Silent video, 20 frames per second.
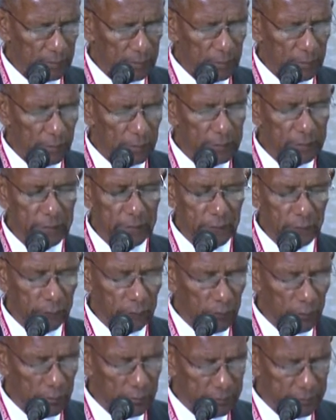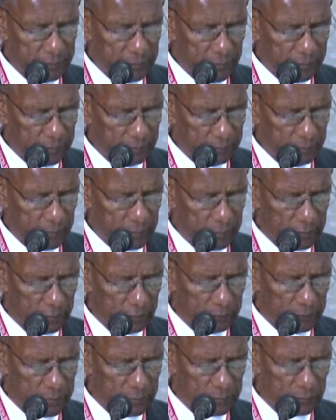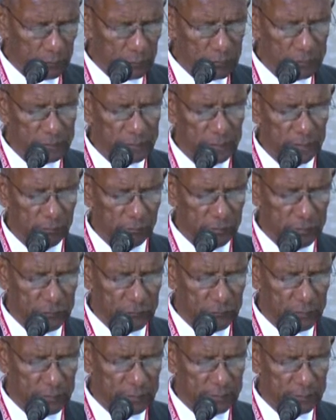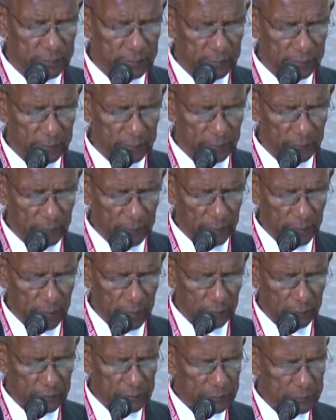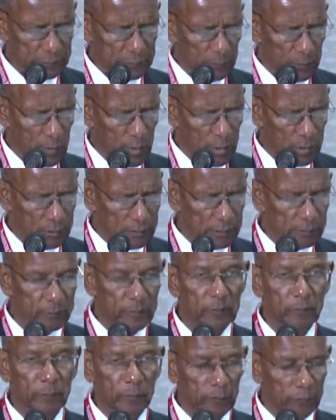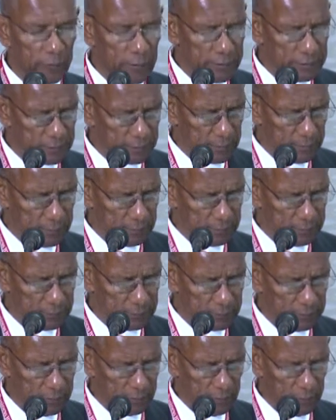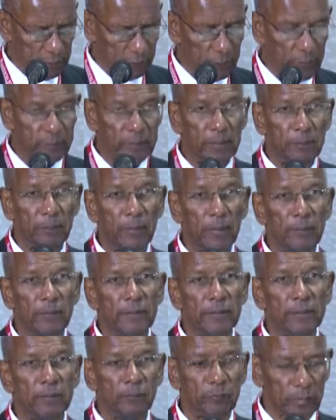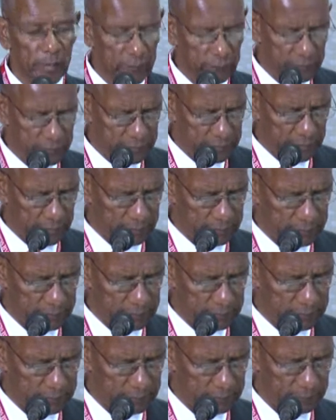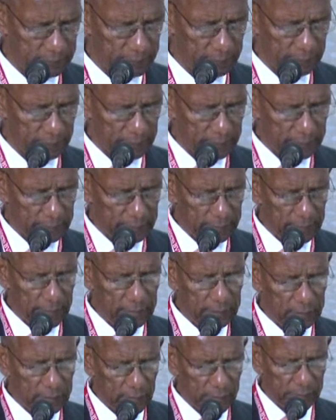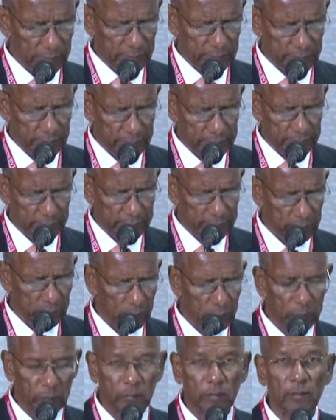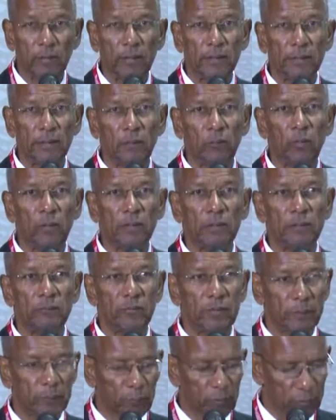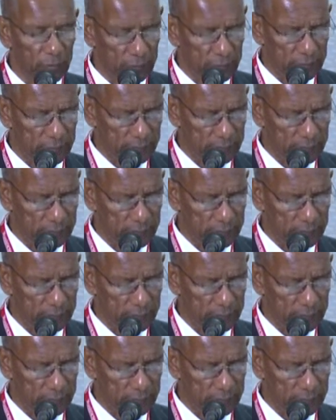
Earlier in the following year, my government hosted a retreat of a small number of professionals from the public and private sectors that culminated in what we call the Wadham Report.